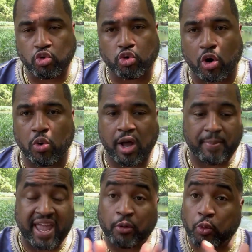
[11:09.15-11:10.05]
grow up,
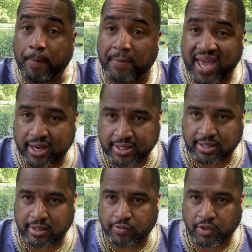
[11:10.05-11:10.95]
and
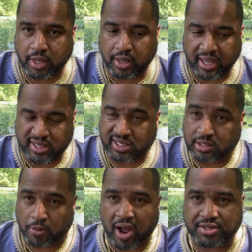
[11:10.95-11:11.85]
repetitive is this
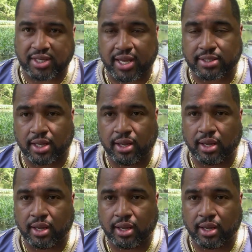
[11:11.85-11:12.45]
process.